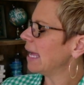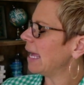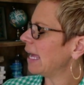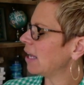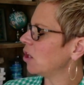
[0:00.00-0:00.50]

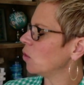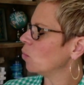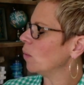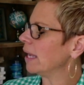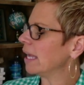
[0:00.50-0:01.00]
And
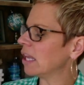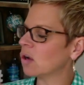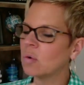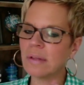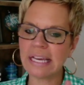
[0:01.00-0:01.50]
we can
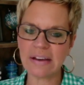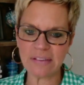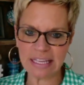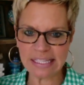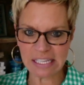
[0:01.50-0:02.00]
only have
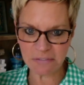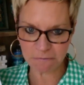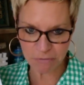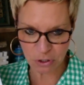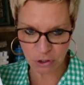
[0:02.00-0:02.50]
kids
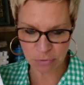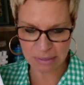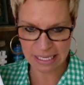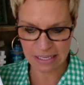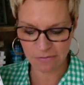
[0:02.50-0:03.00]

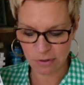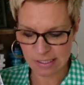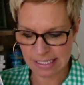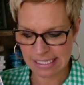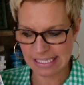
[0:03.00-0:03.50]
make
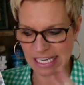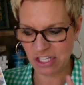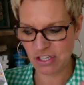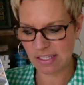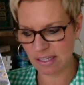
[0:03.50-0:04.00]
inferences that
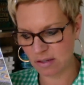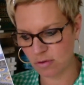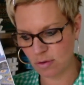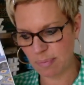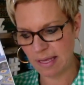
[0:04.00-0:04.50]
she's under
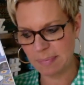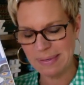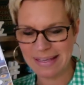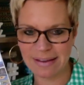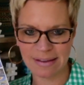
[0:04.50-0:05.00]
the bed
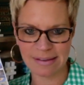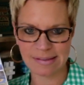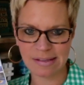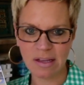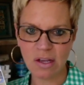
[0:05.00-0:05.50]

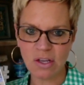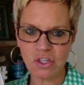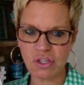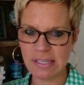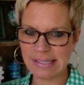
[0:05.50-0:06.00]
because
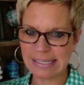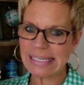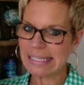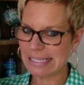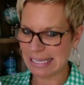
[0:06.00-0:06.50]
she's
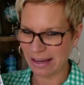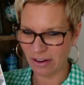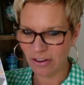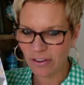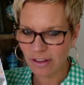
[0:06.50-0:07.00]

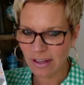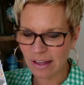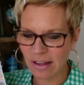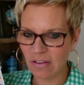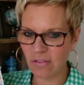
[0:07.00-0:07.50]
scared
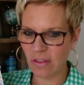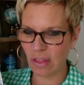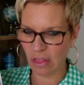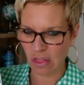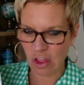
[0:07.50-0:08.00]
of the
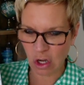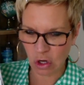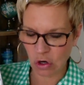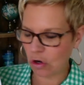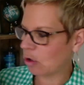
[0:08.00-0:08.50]

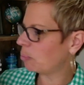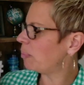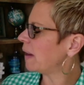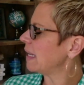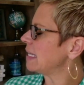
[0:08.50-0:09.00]
thunder.
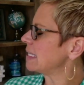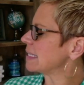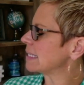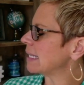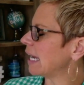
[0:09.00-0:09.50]
But it
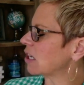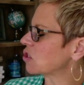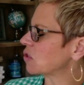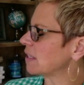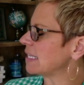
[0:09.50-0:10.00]
doesn't
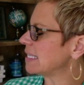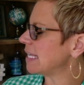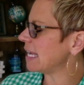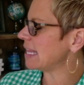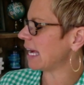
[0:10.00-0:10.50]
actually
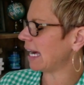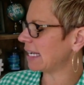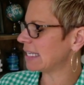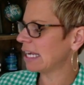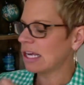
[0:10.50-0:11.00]
say
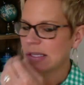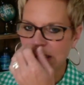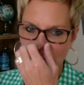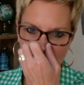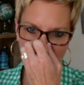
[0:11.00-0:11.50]
that.
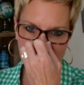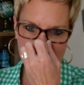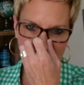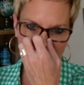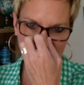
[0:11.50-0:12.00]
So we want to
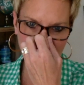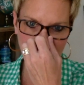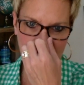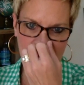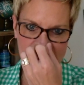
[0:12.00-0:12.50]
make sure
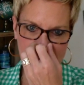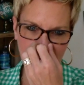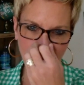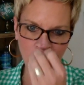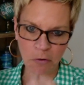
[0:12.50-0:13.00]
kids
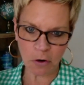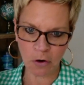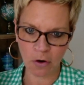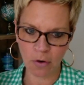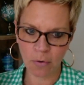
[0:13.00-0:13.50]

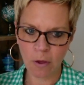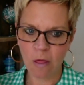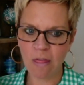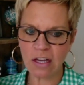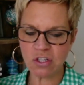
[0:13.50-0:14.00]
infer
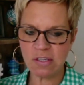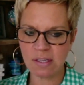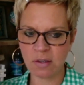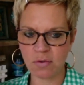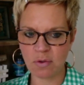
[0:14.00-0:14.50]
that she's
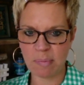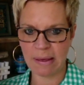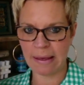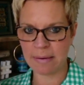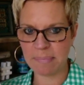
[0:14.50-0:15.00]
under the
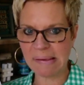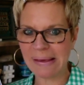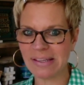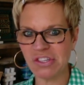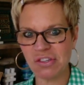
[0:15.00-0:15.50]
bed
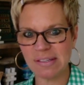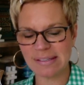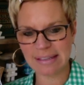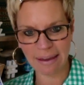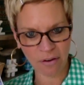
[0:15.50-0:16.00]
because she's
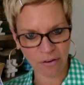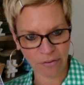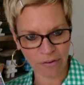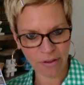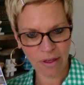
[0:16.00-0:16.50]

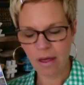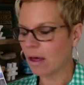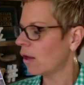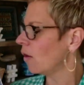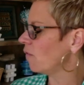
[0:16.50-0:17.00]
scared
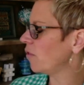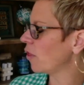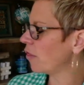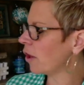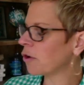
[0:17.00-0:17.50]
of the
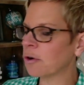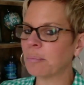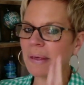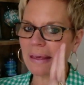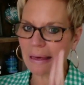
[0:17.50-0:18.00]
thunder,
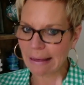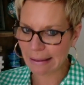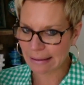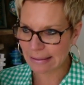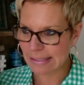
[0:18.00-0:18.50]

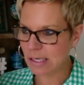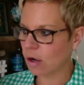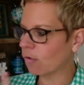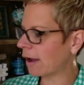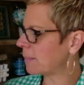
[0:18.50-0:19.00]
because
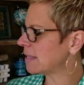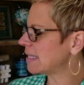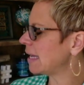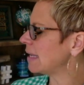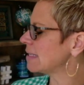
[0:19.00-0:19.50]
Grandma
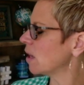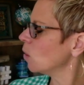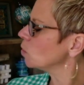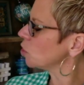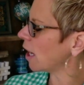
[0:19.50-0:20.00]
says,
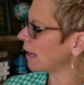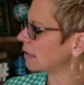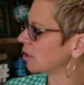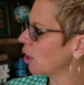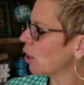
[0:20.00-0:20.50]
oh
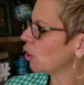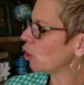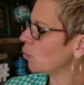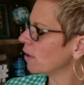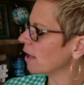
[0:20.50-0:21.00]
child,
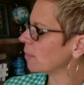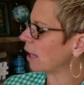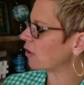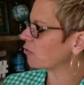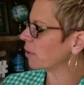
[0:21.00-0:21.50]
you can come
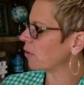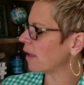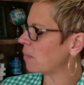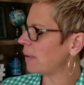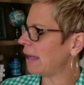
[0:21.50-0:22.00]
out from under
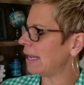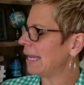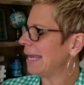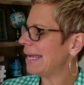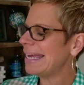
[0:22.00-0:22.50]
that bed.
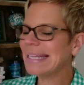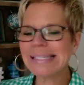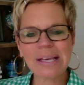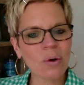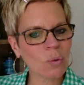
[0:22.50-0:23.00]

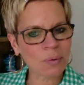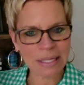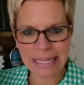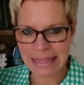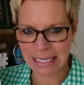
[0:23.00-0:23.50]
It's
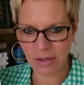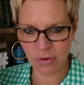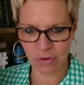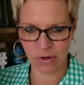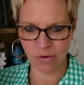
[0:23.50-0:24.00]
only
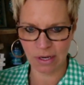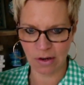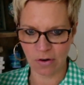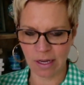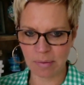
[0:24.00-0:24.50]
thunder you're
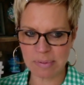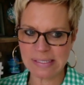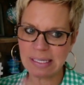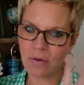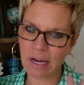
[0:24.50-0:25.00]
hearing. But
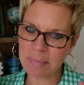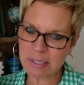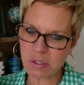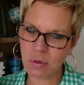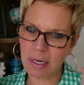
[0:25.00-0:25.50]
see,
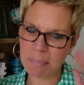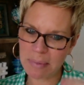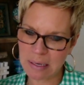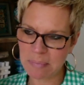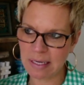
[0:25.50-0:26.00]
Grandma's trying to
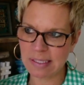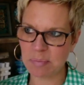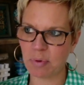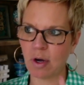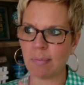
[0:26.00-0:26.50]
minimize the
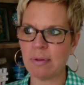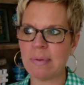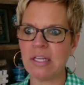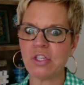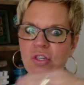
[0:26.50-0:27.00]
problem,
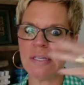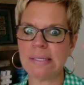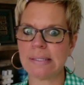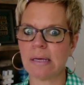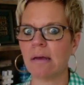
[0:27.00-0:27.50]
and
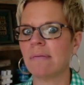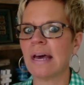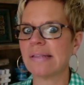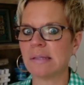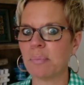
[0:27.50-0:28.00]

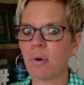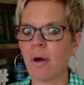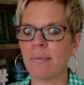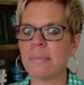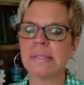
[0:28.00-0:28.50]
that's the
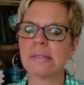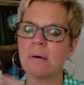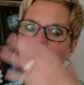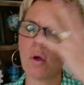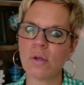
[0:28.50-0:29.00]
problem
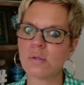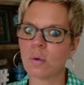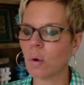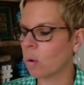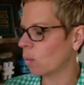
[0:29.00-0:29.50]
is
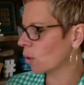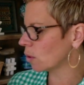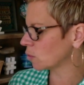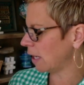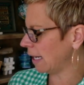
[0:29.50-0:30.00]
her whole
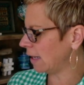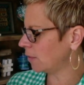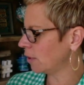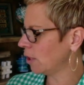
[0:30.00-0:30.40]
world right now.